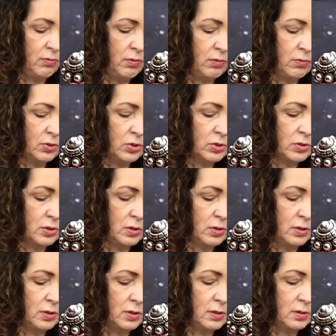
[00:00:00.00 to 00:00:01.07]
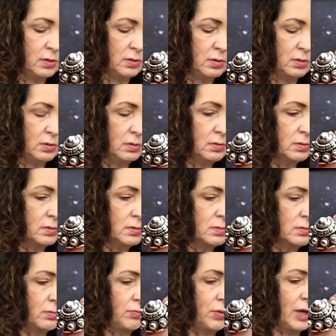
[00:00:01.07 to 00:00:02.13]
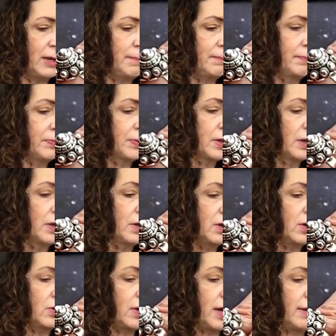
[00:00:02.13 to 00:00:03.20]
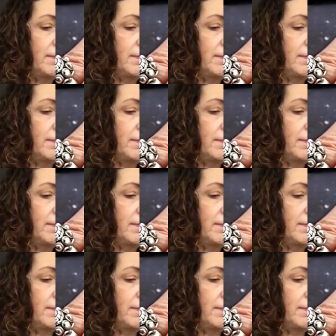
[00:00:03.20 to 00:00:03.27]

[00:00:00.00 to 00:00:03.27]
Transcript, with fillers: over just a little bit. Okay,